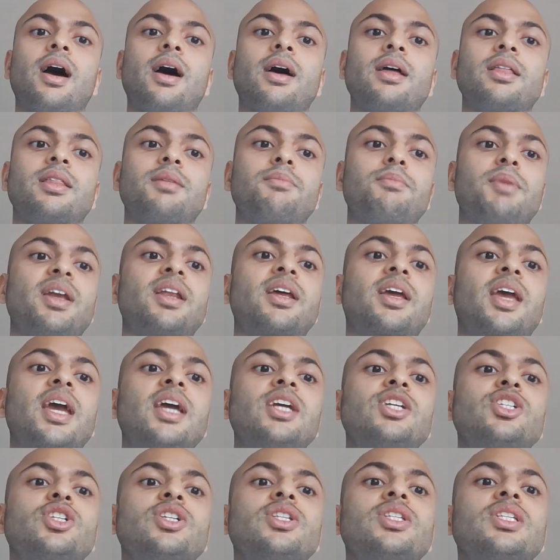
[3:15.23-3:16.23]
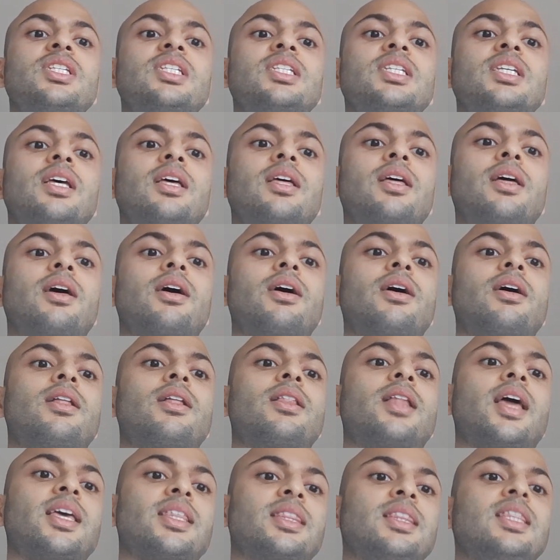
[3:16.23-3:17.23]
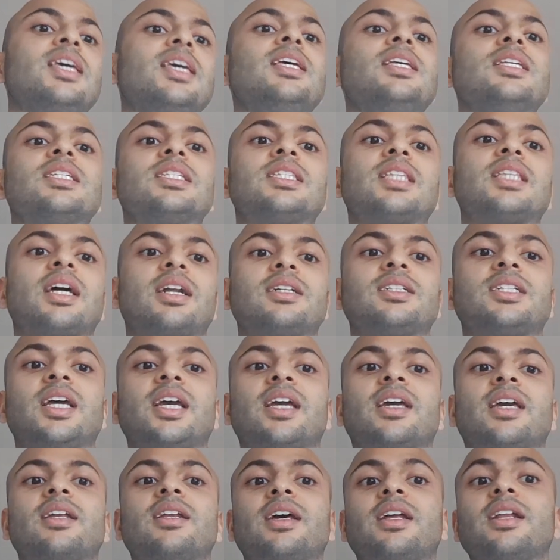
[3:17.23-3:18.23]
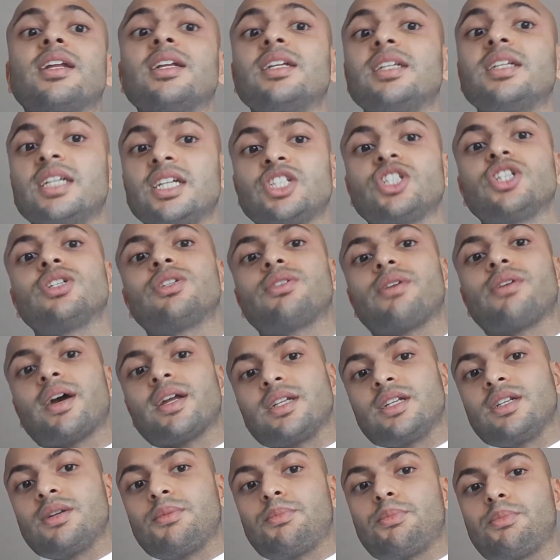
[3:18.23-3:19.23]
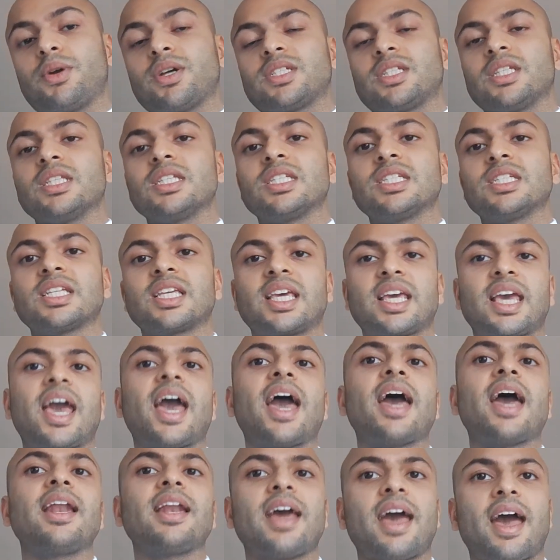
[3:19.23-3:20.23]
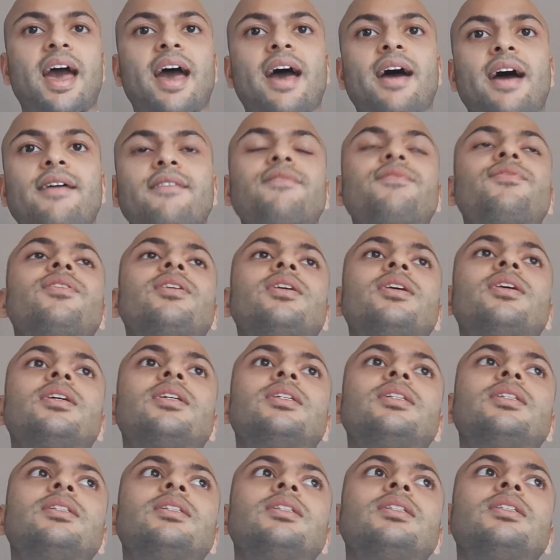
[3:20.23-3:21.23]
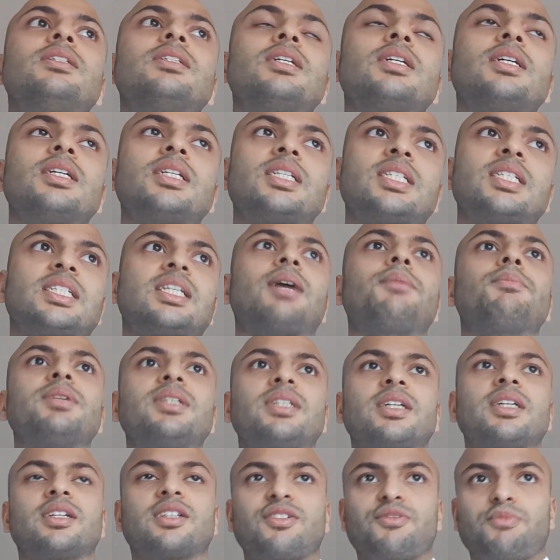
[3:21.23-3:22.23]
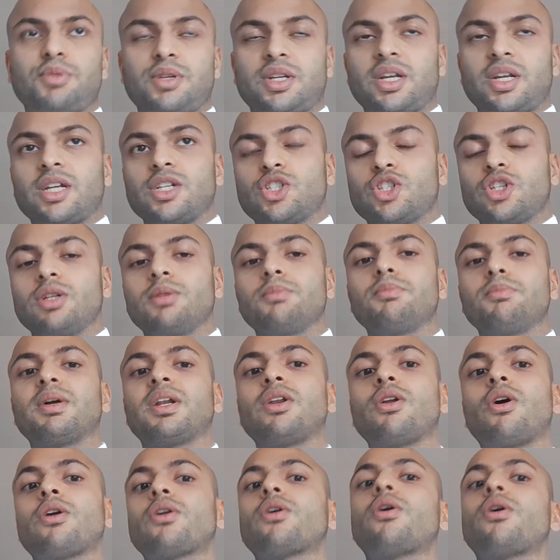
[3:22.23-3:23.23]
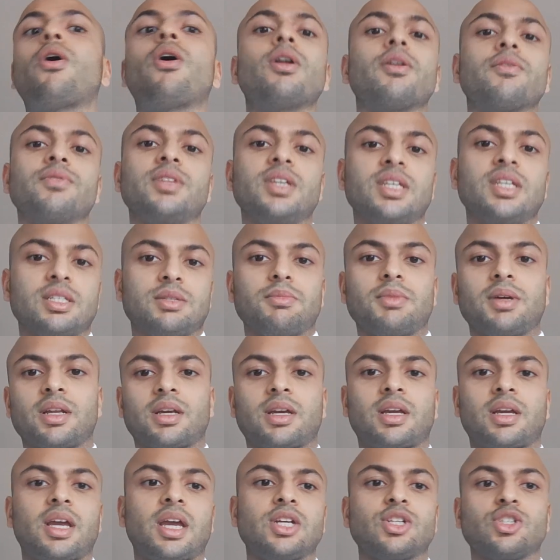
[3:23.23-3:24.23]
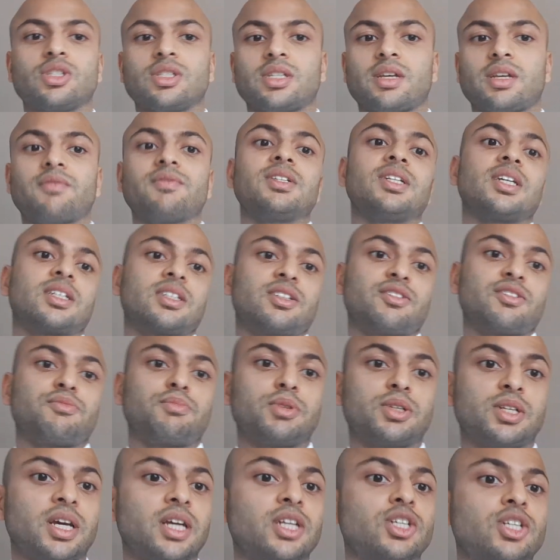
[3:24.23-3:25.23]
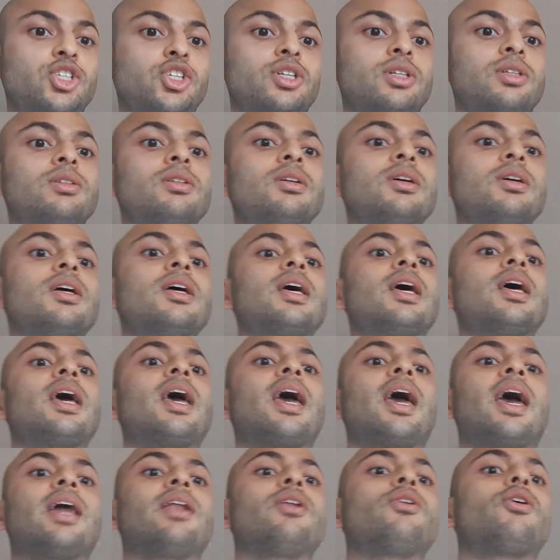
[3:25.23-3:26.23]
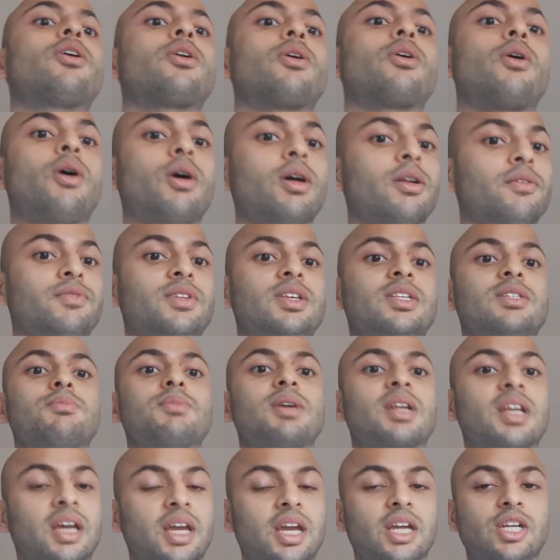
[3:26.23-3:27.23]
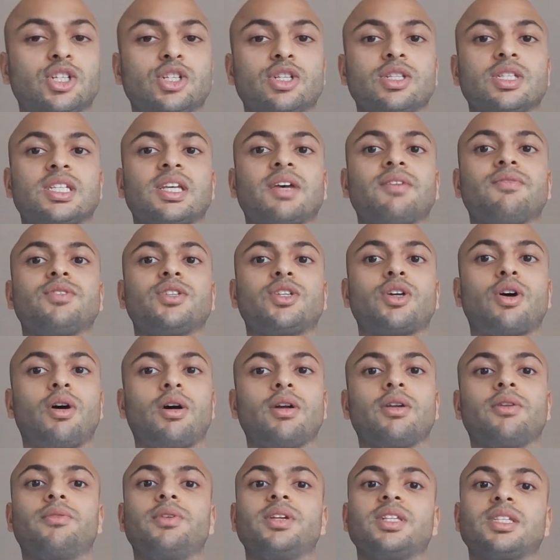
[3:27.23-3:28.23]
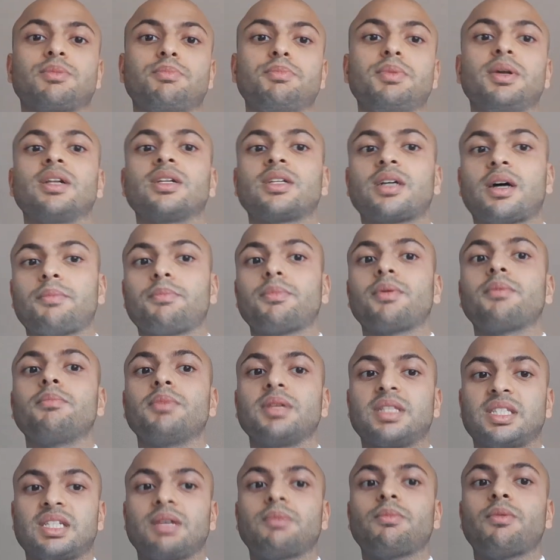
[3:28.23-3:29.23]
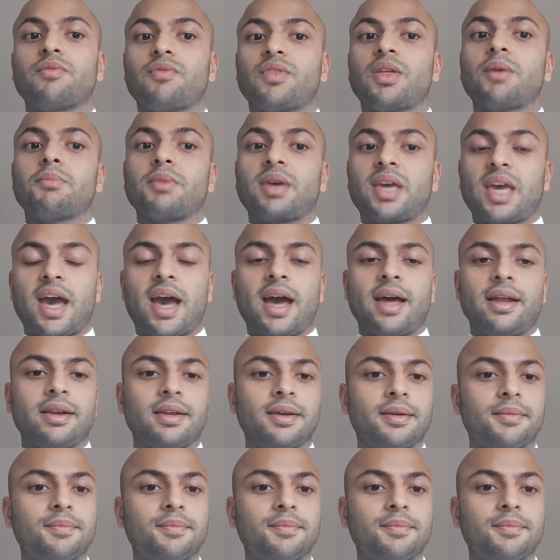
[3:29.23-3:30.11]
The medications like these that are taken in addition to antidepressants can have some addictive potential, but not all of these medications have addictive potential, and not all of these medications have tolerance build up, but some of them can.